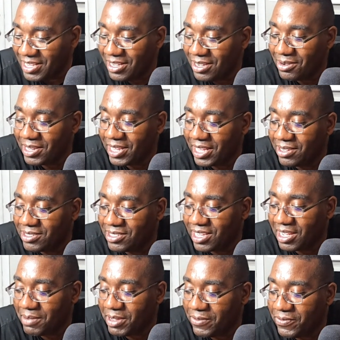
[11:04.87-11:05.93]
okay, here's a
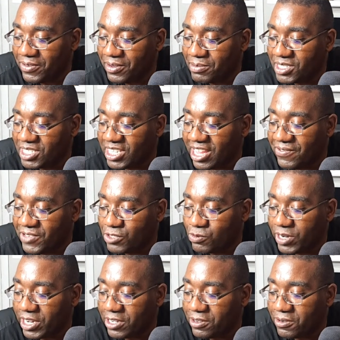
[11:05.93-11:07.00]
comment from Savage
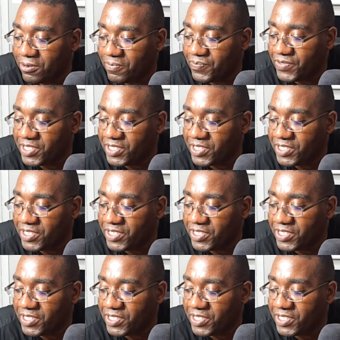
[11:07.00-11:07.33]
Raccoon.